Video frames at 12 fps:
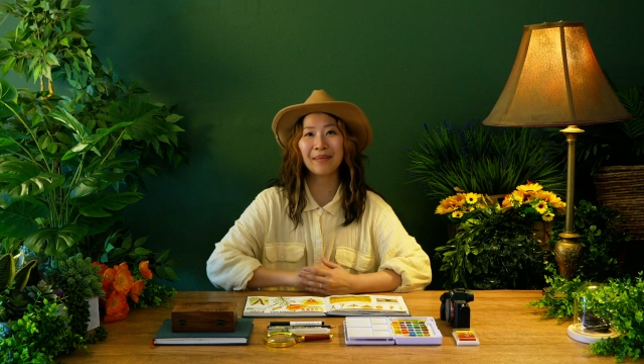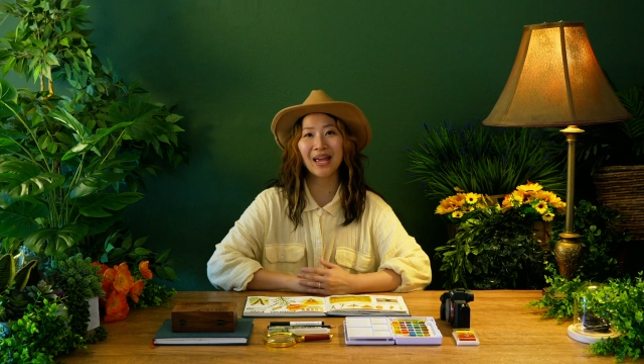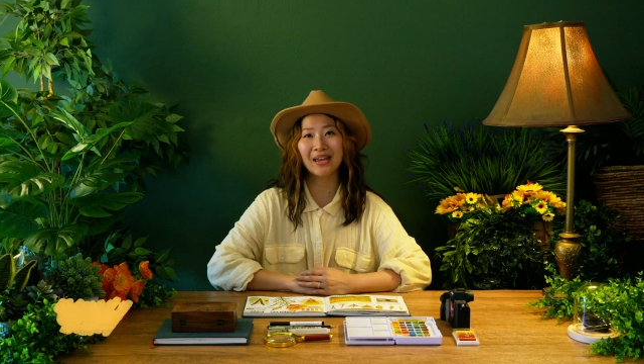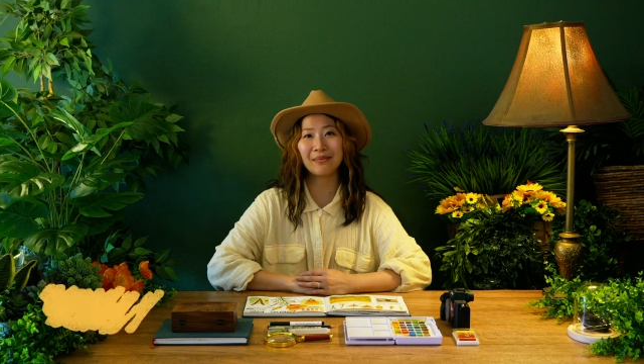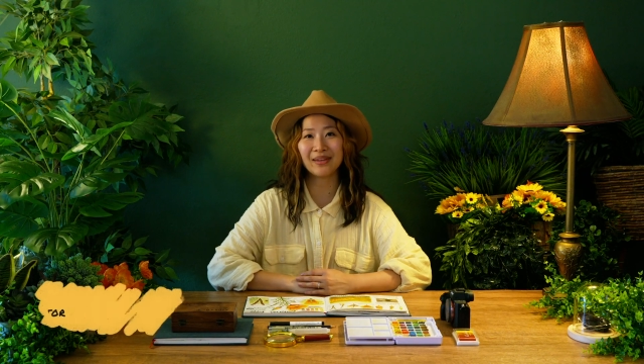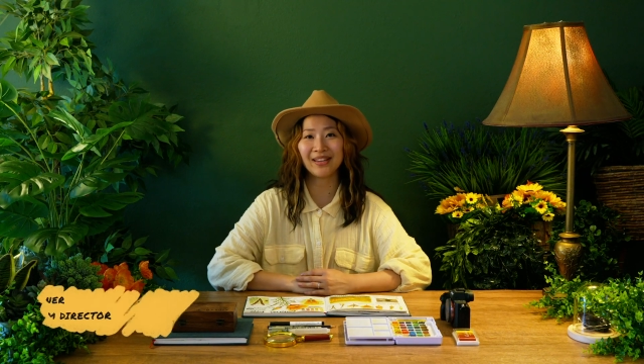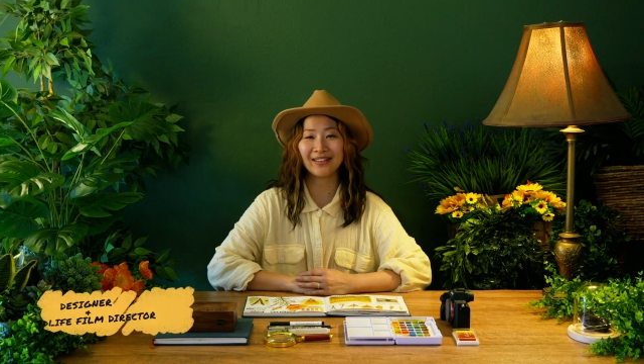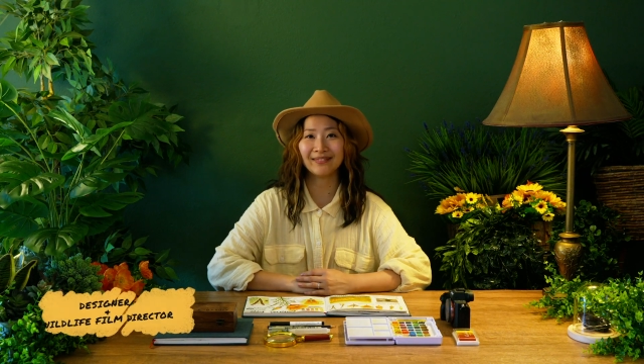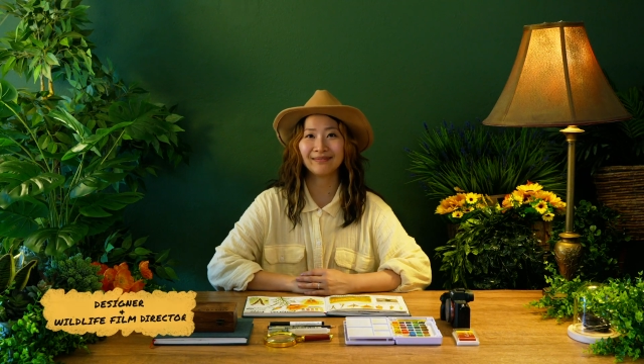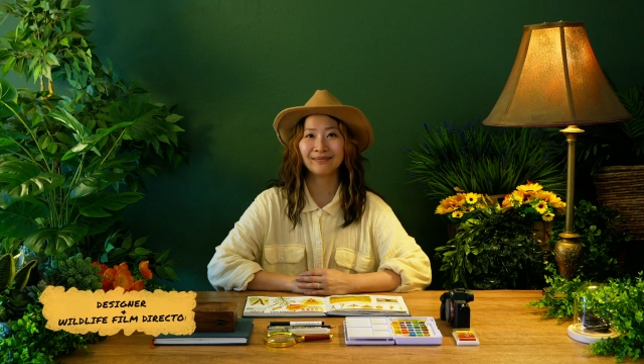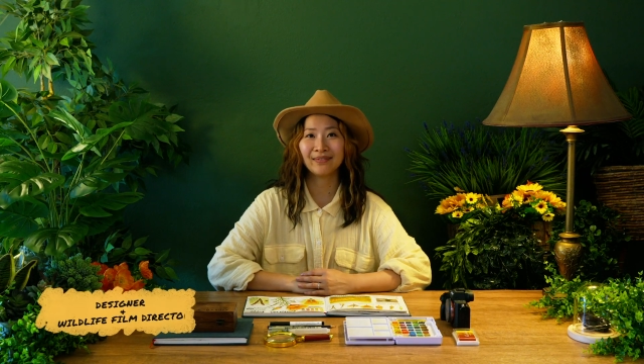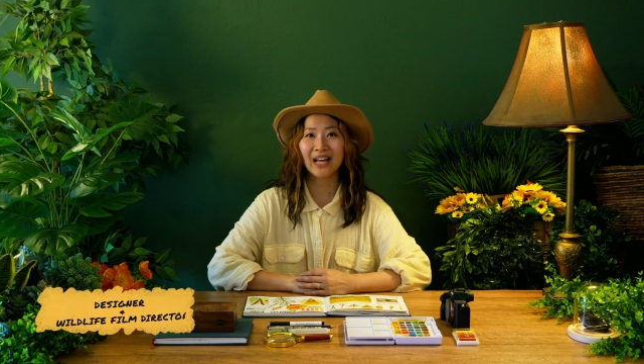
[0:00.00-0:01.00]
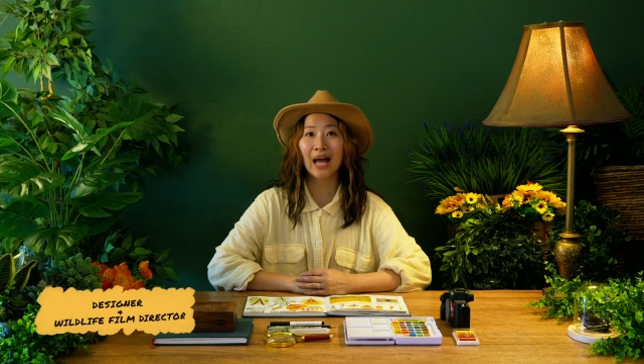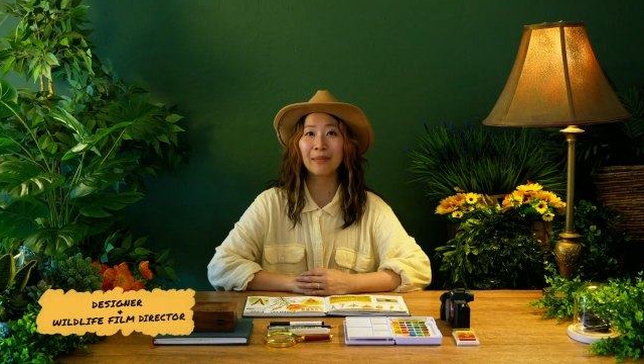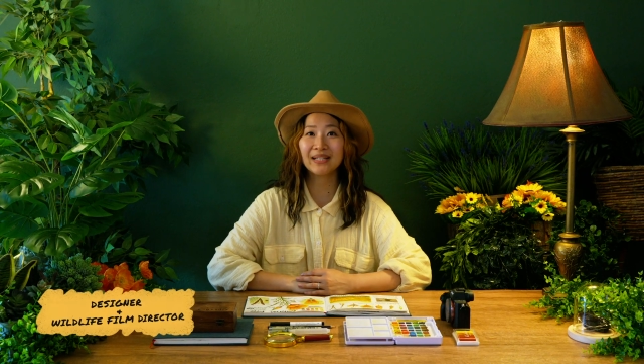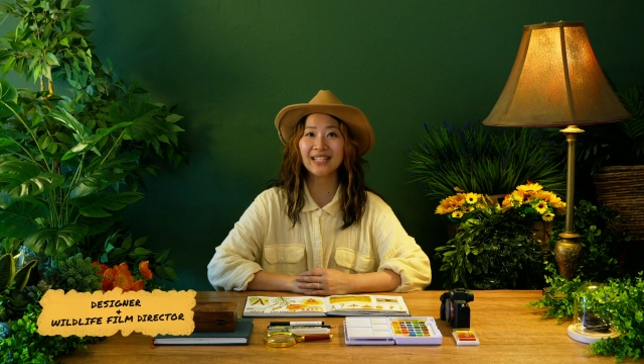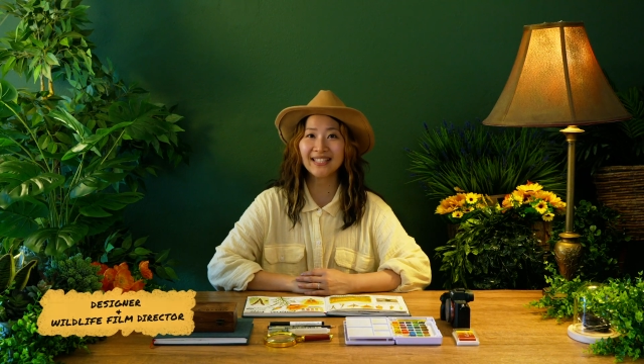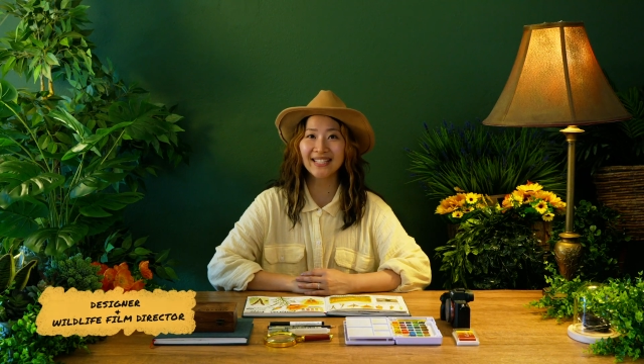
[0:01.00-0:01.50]
Amy.
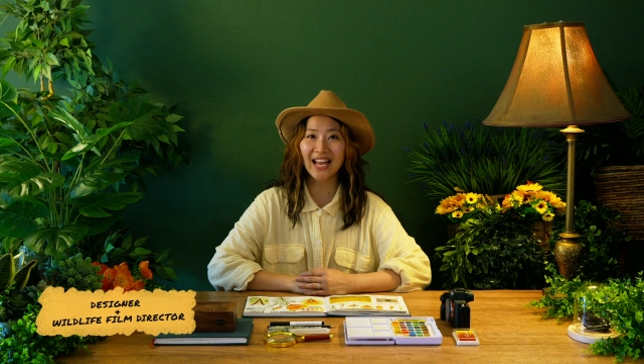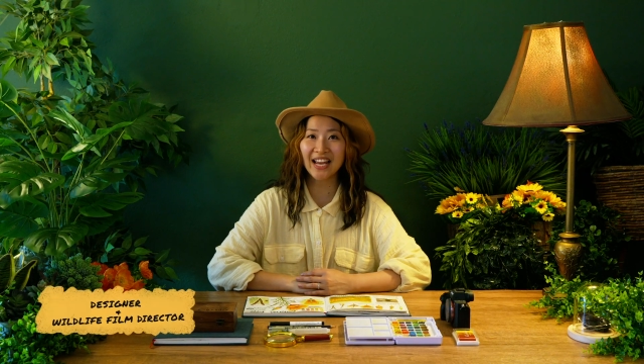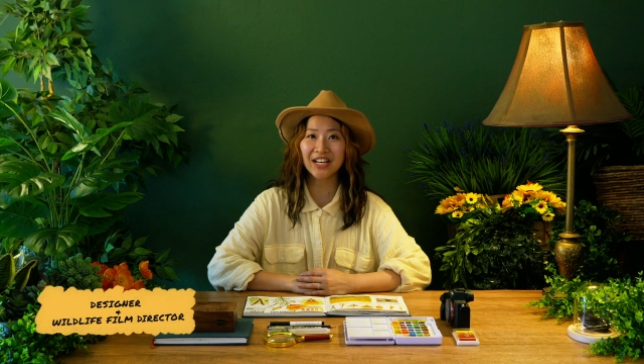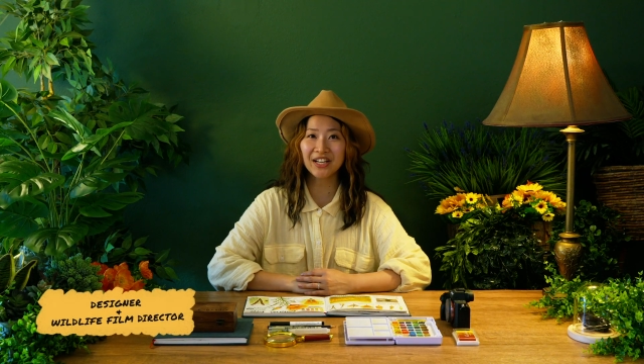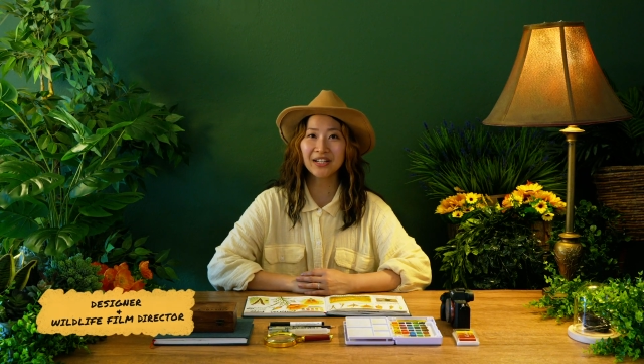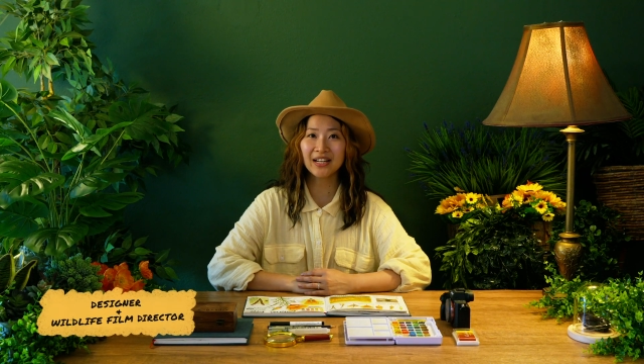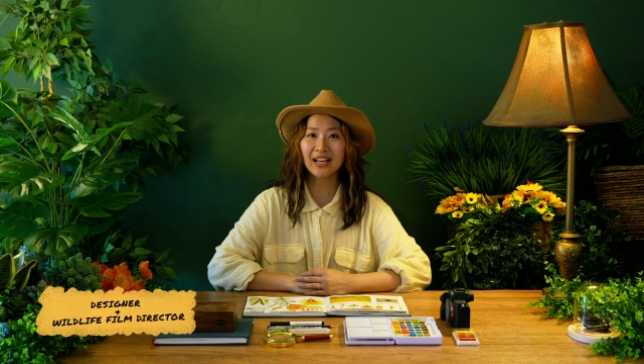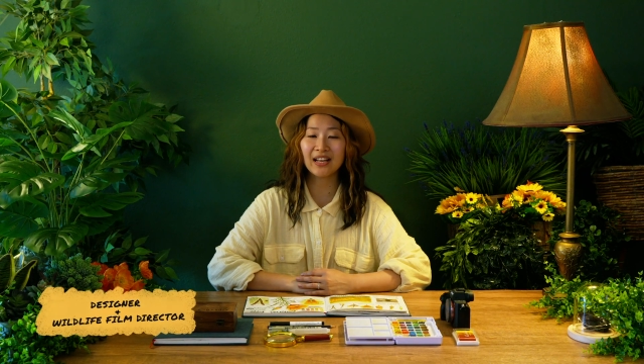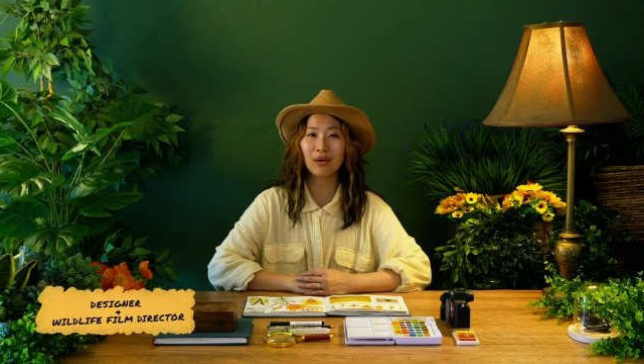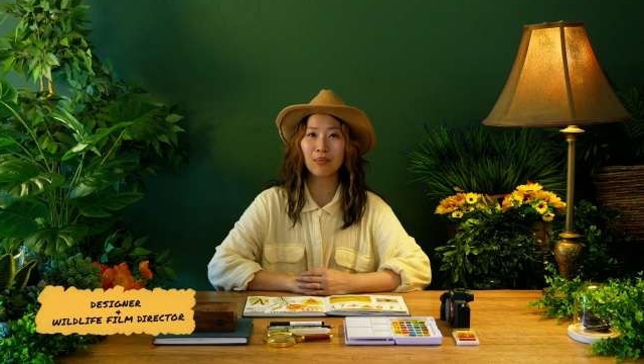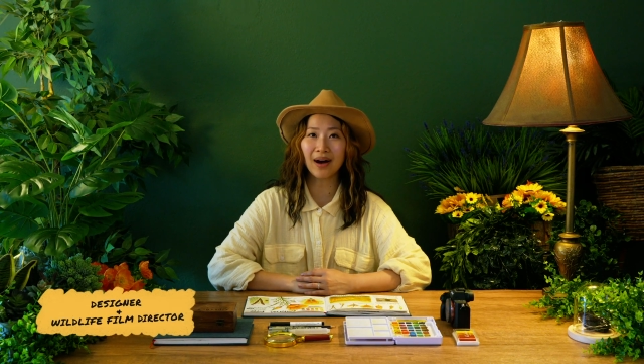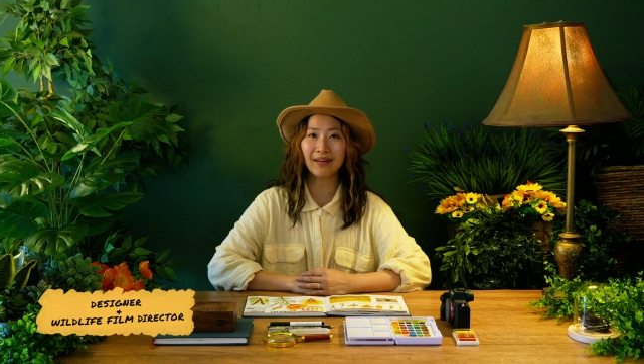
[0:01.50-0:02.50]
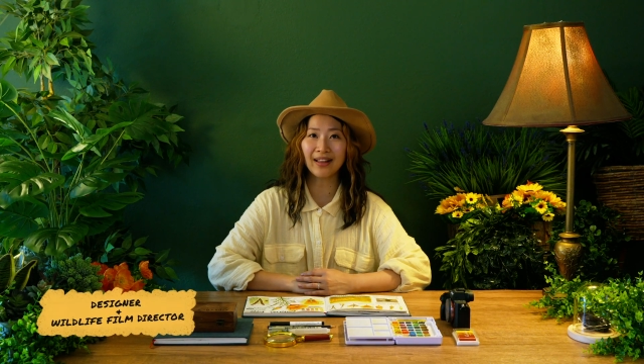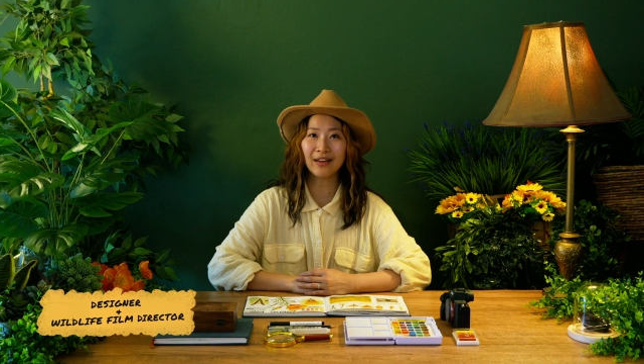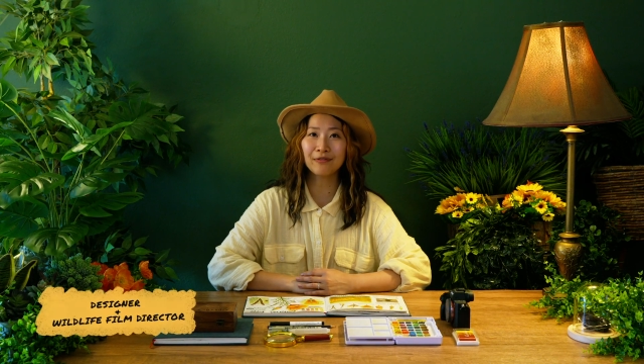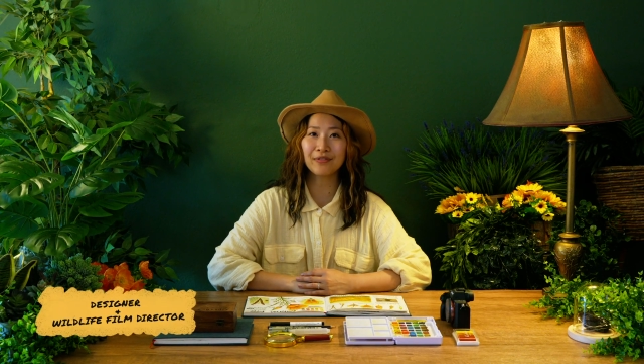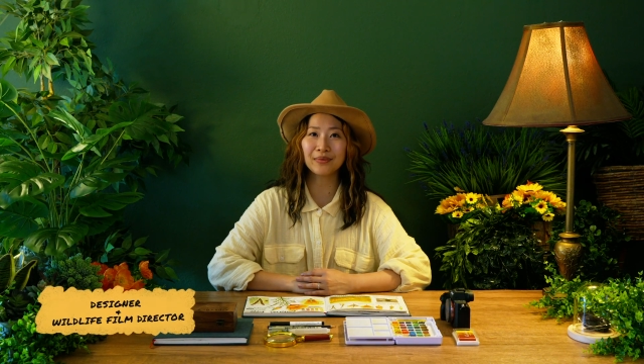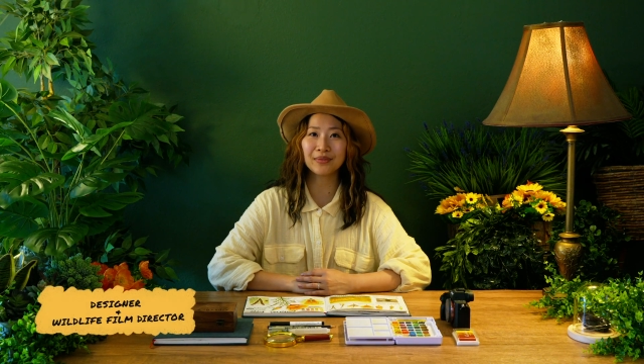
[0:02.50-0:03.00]
I'm a designer and a
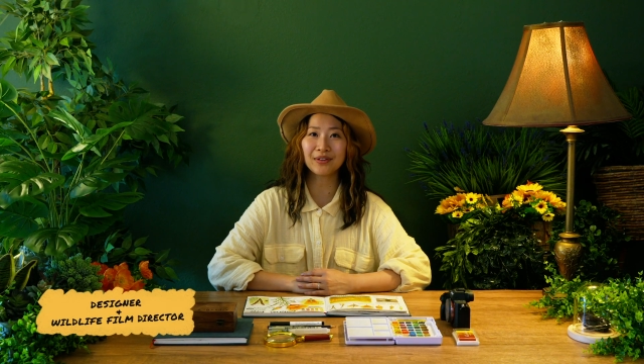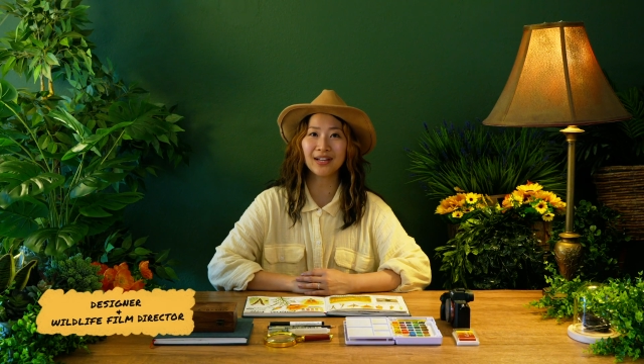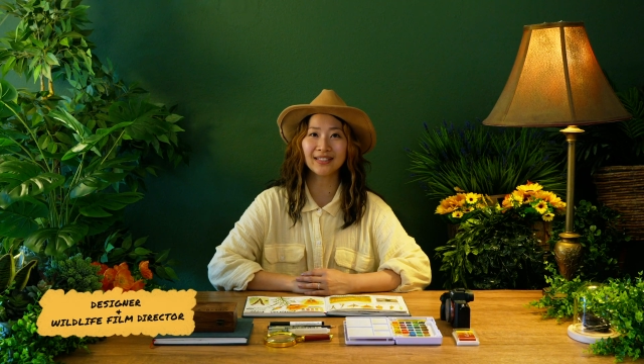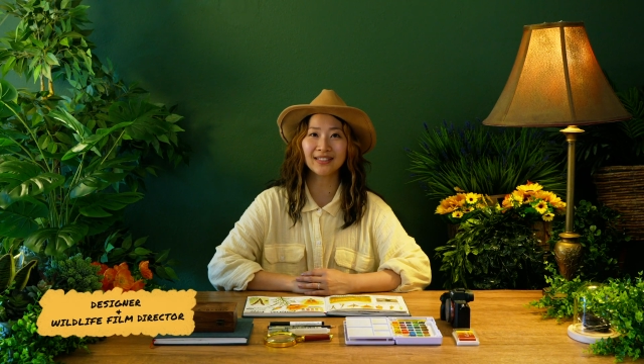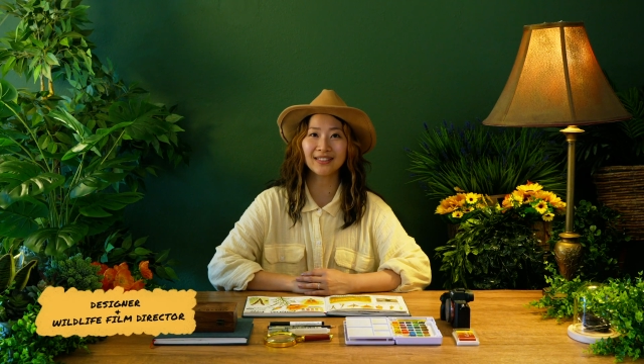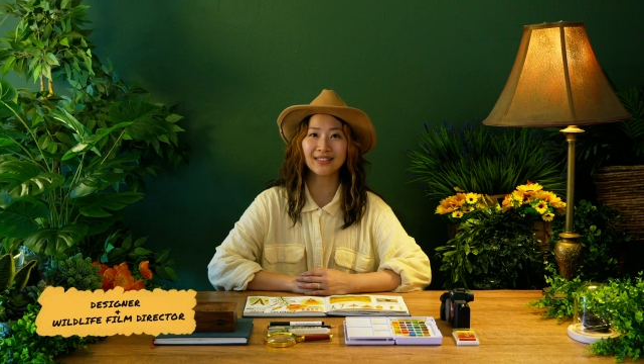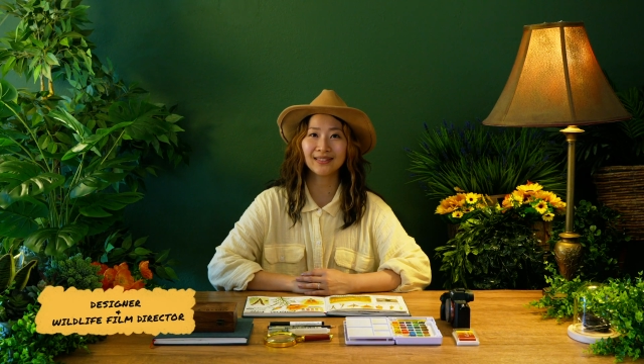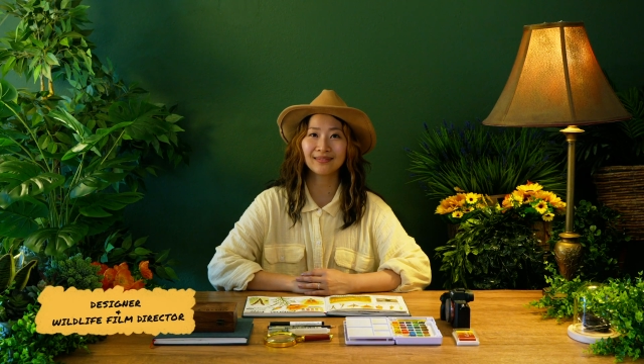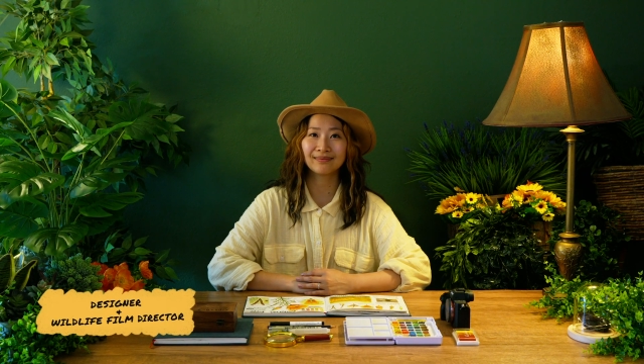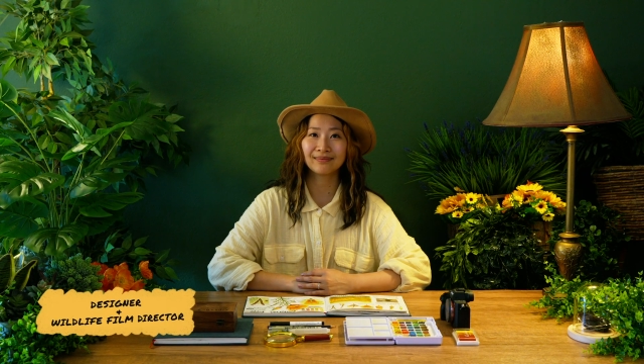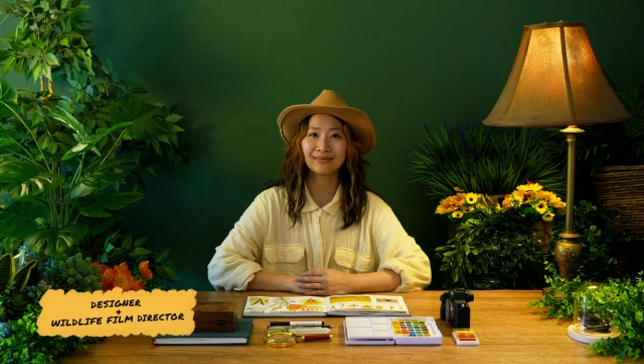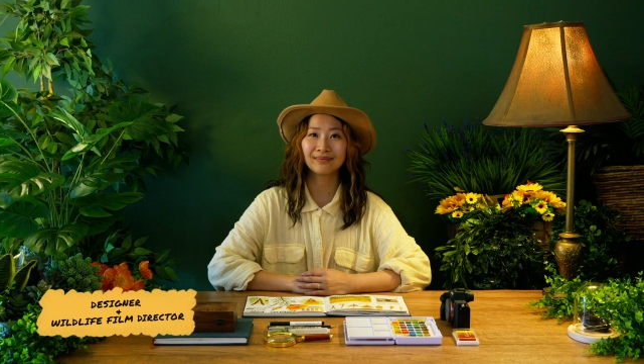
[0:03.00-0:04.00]
wildlife film director.